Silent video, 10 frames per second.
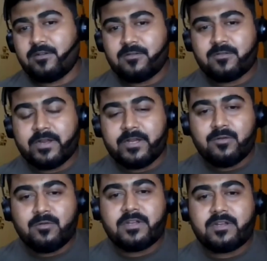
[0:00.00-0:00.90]
also i
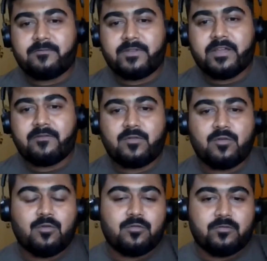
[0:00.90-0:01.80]
know that we have to
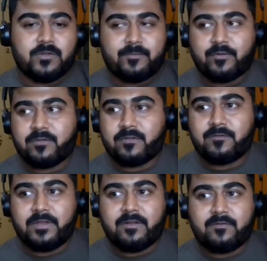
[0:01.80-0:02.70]
go through the process
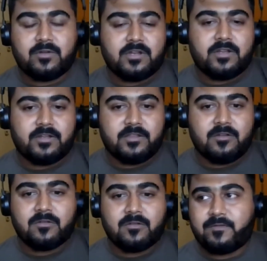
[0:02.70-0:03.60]
we have to collect the
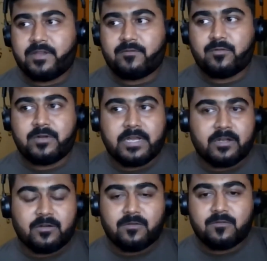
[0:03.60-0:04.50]
logs we have to
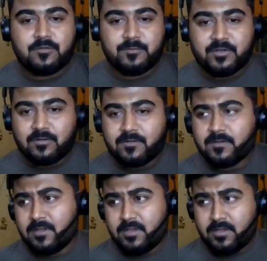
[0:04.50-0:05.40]
diagnose those because
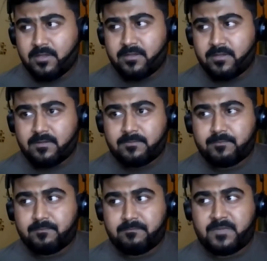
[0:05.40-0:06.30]

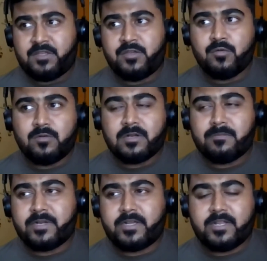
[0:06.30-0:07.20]
you
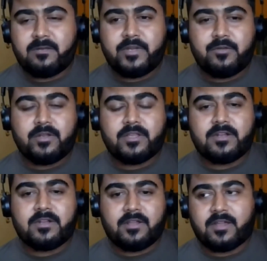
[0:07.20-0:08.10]
come and tell me today
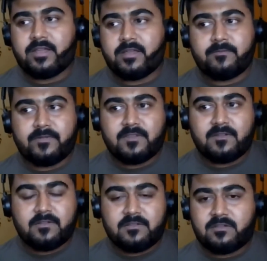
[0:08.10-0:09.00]
that i am
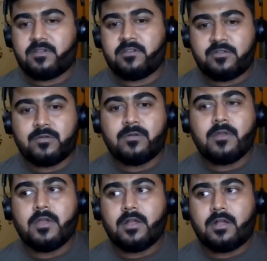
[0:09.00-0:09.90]
facing this issue
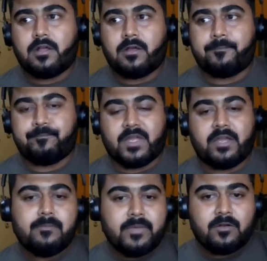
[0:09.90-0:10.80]
um,
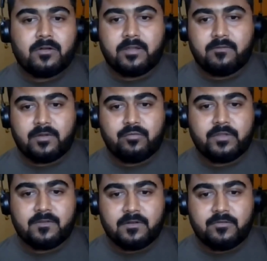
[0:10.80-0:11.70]
i may not have a
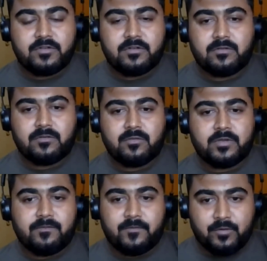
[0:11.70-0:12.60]
quick solution to
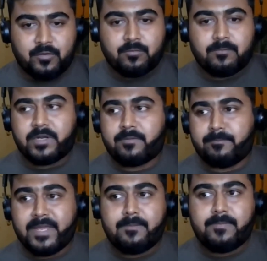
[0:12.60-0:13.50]
give to you but
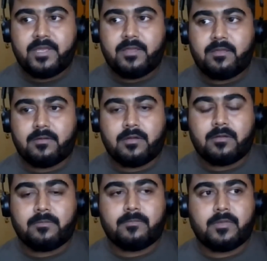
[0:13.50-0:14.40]
maybe uh,